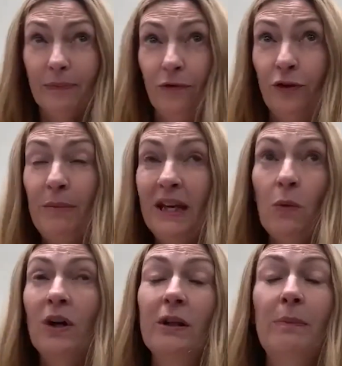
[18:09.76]
For me,
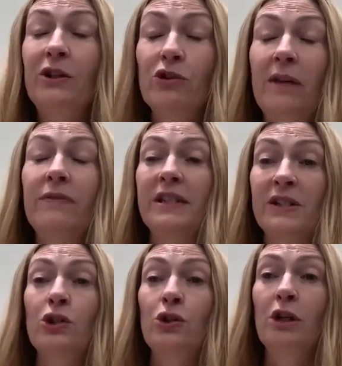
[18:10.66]
one of the big drivers is
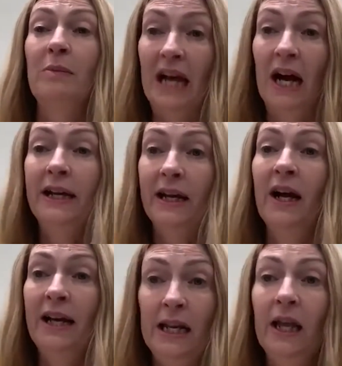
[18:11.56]
autonomy.
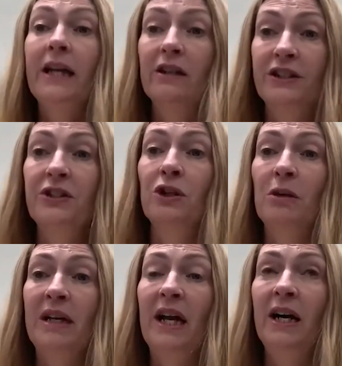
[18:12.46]
I like
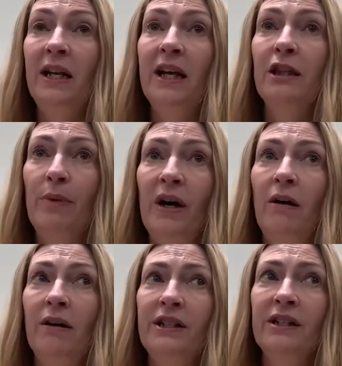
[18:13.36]
autonomy. I like the
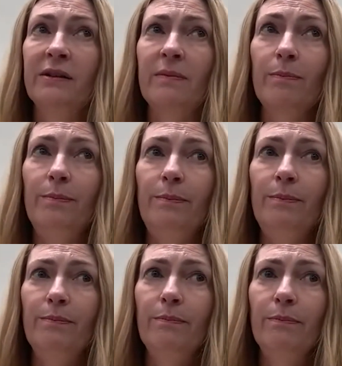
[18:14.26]
power to
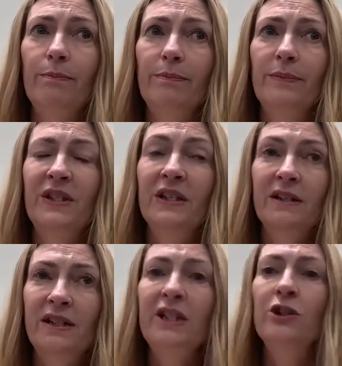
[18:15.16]

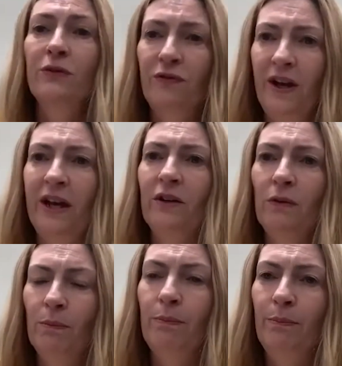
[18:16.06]
succeed or fail
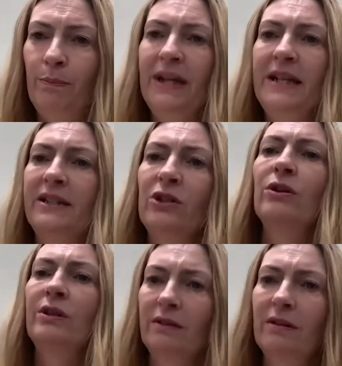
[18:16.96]
based
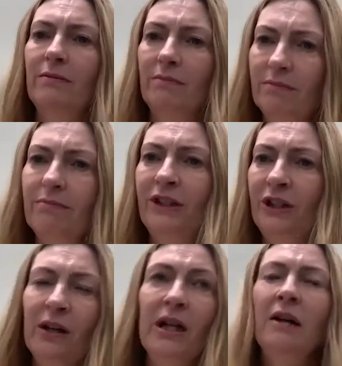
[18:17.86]
on, you
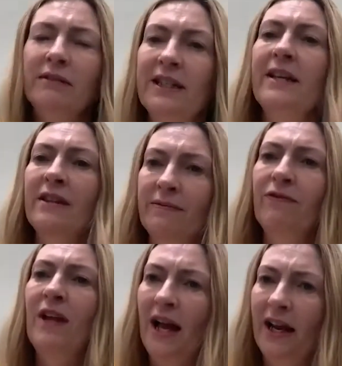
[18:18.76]
know, I'll take the
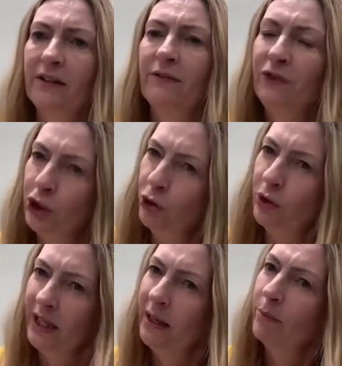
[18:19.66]
flak for
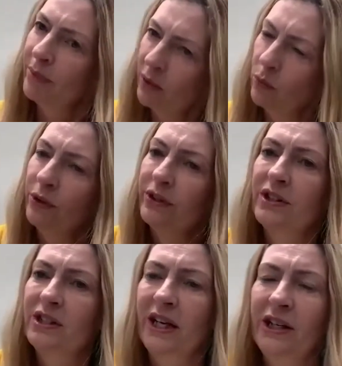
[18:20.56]
doing it, but
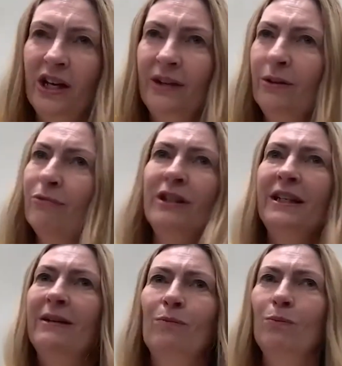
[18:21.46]
I don't
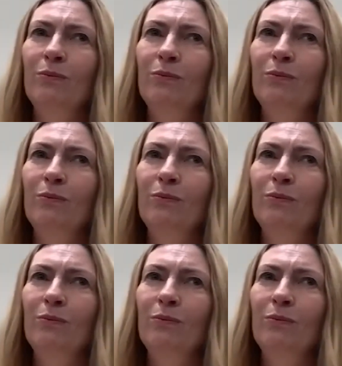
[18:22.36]
really